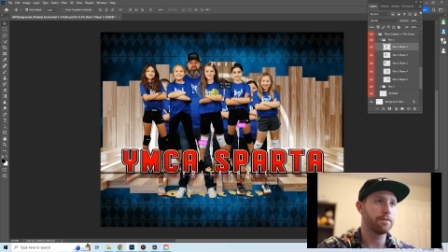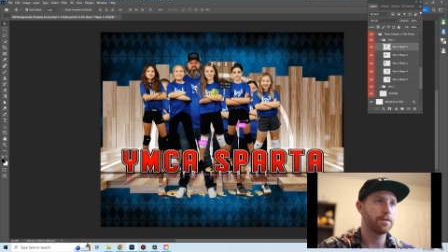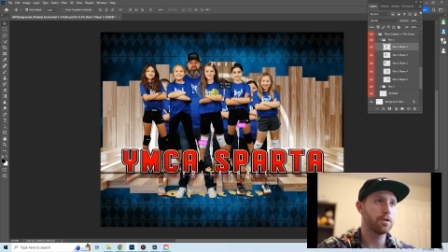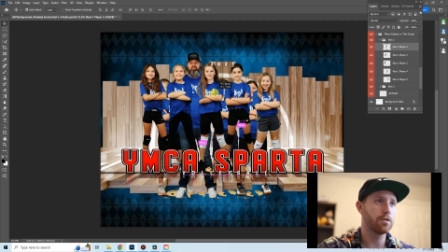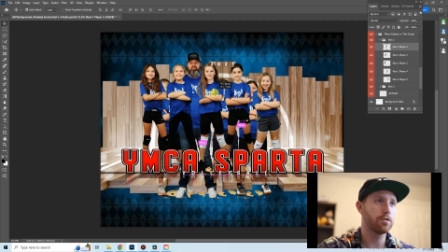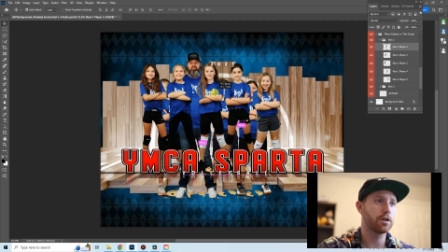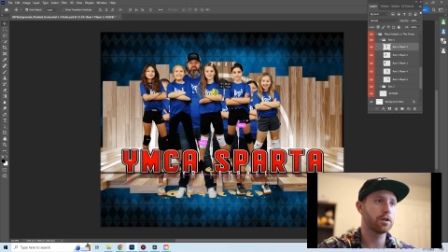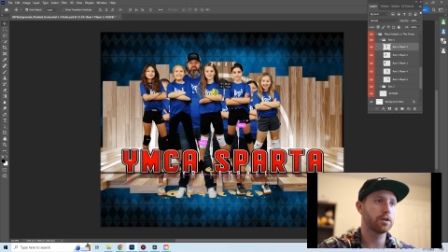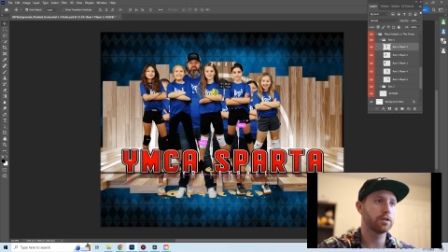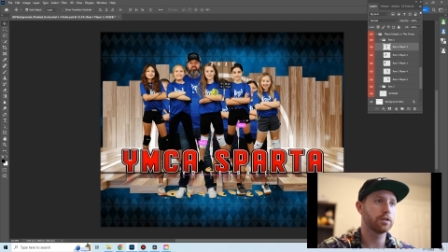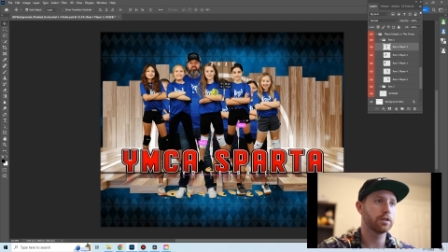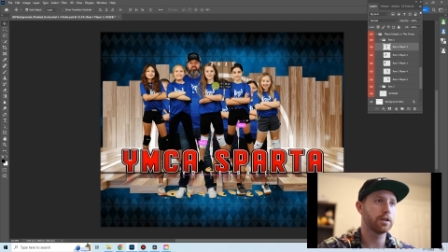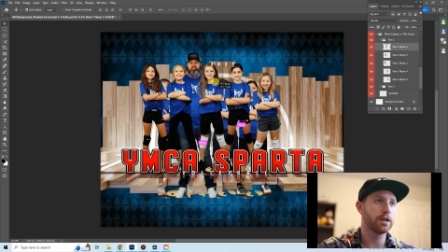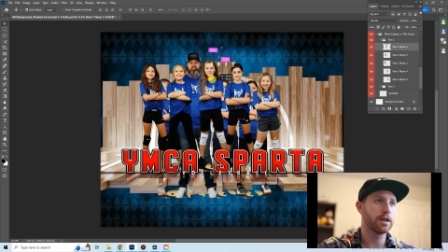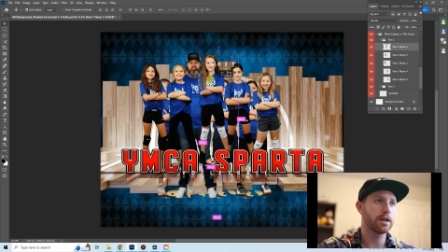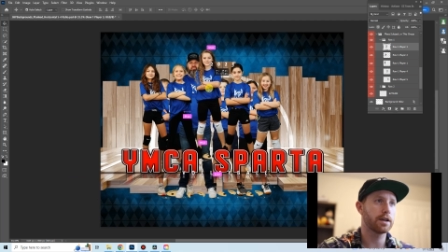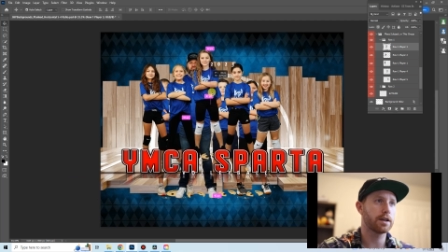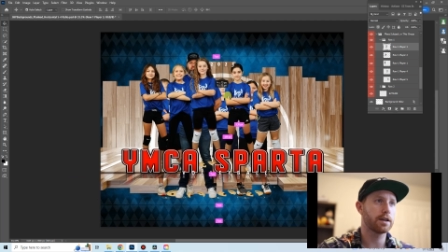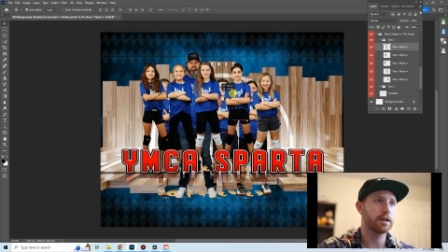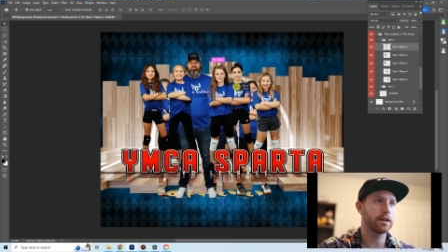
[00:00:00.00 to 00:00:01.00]
you
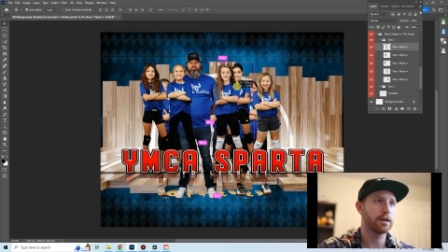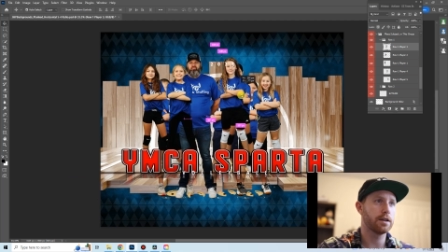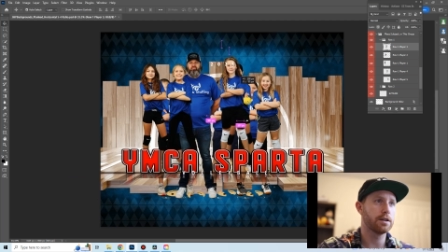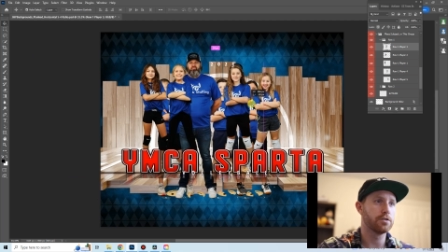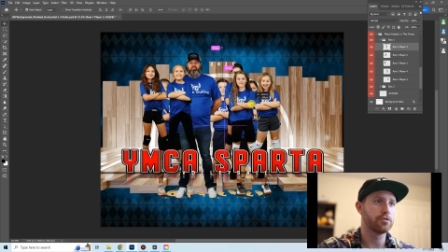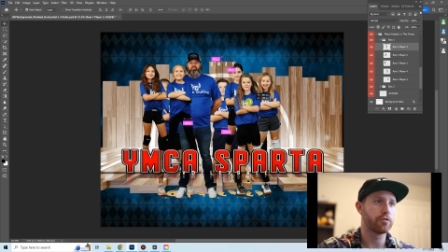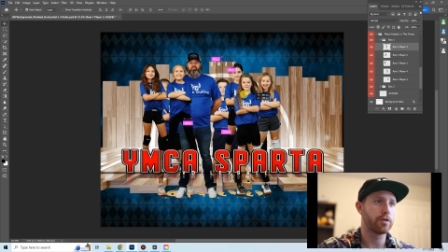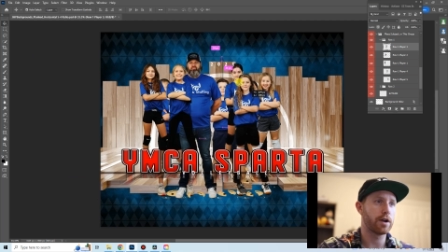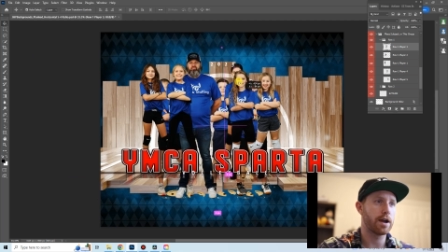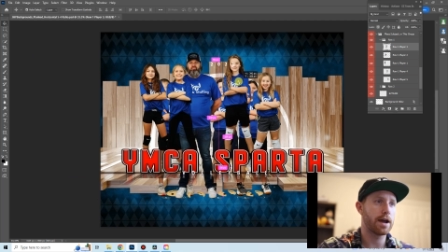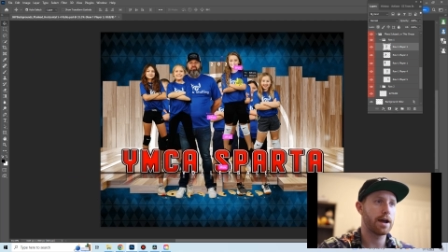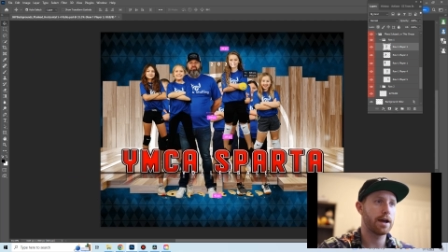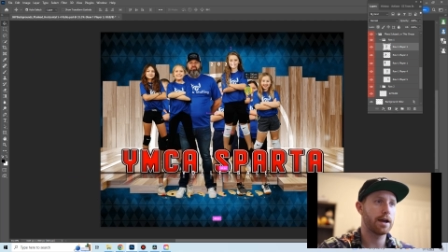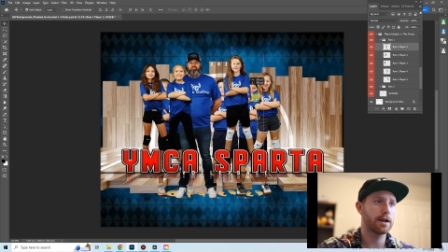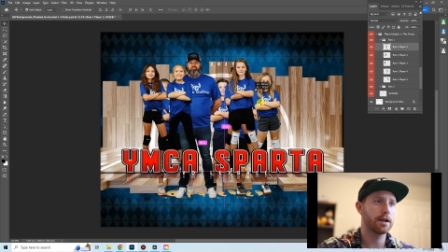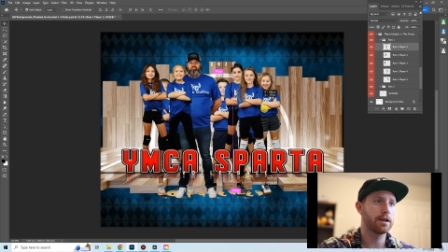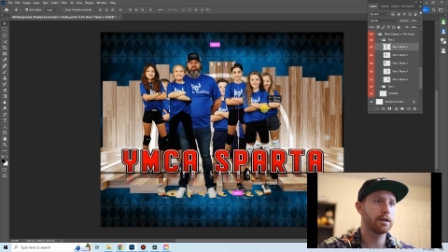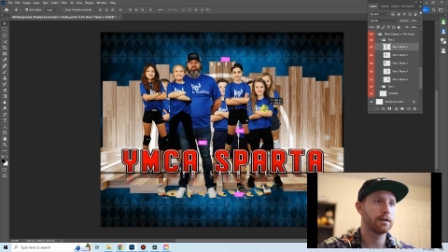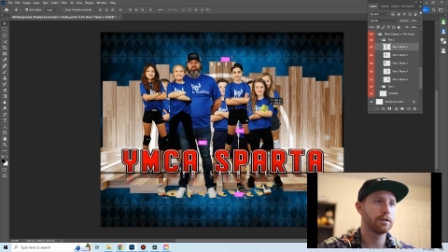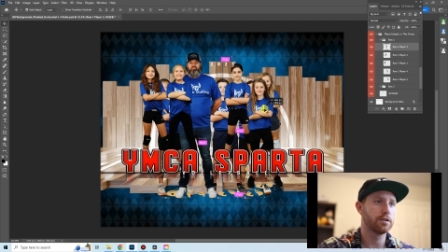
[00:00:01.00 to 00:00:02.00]
click and drag,